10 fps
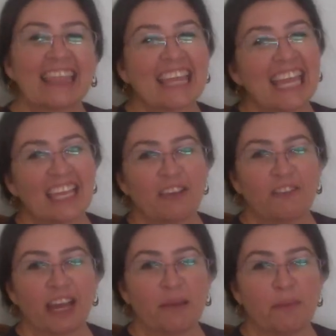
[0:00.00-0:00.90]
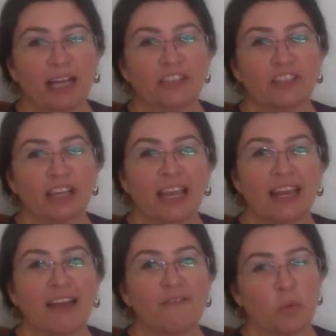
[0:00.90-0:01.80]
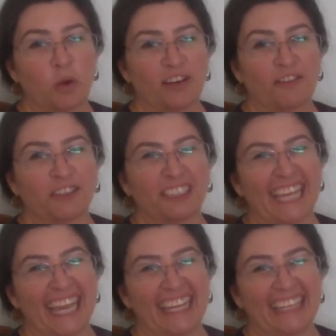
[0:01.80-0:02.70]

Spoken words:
Thank you very much, and have a wonderful day.